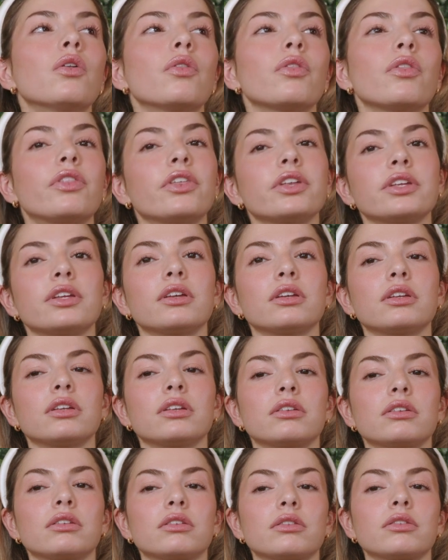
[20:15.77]
the
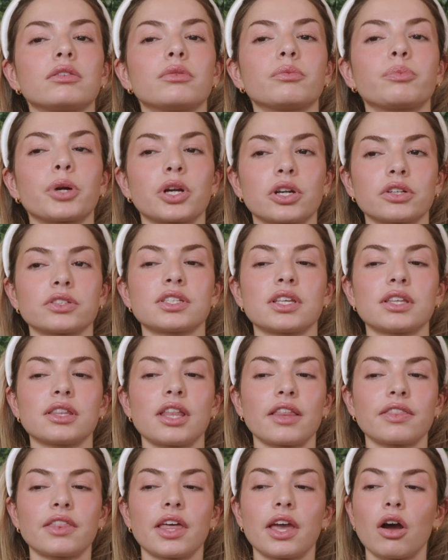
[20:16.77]
person
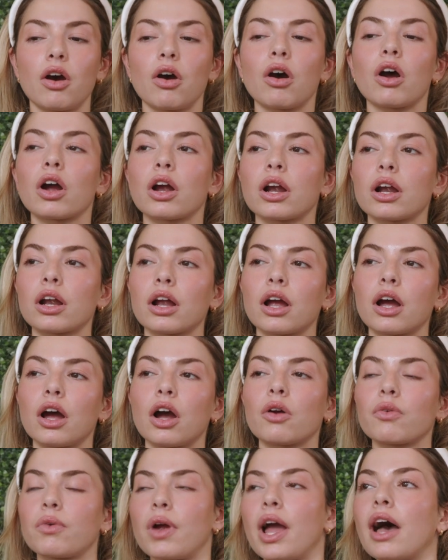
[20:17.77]
that they are
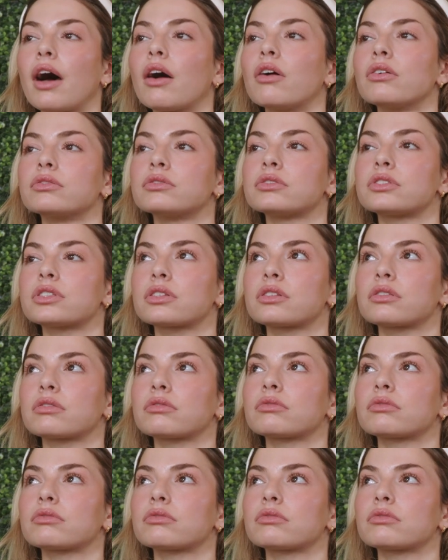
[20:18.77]
around